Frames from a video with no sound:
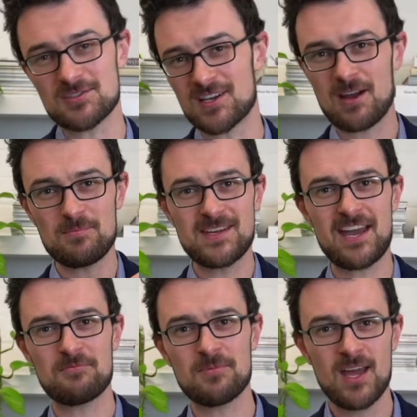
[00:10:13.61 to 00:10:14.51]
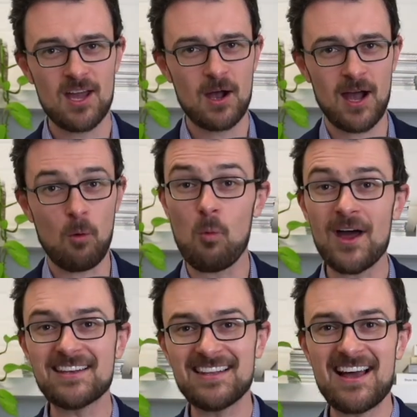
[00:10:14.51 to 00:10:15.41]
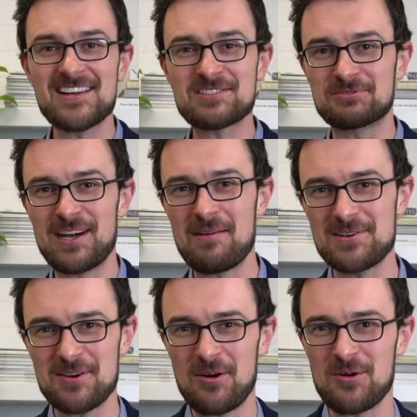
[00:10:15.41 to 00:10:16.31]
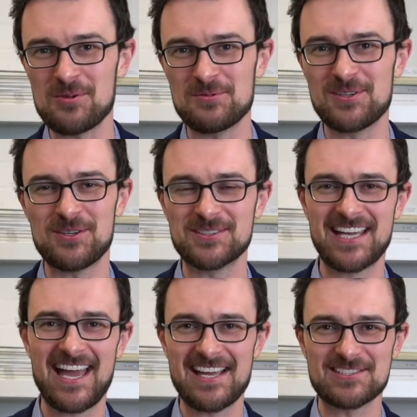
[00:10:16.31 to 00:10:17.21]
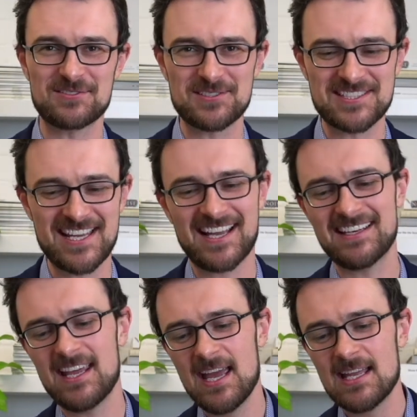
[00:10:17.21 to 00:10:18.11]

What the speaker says: So come down one last rabbit hole with old Kaz for a second.